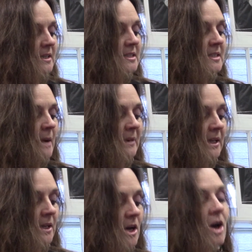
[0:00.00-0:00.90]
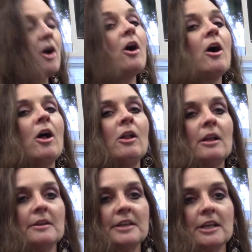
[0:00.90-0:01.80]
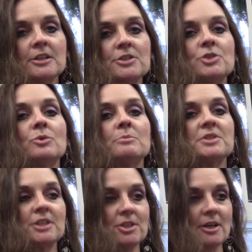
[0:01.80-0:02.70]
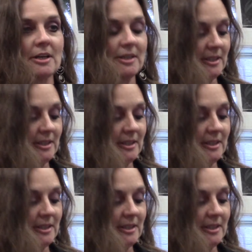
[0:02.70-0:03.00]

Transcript: summon all that consumes the dark.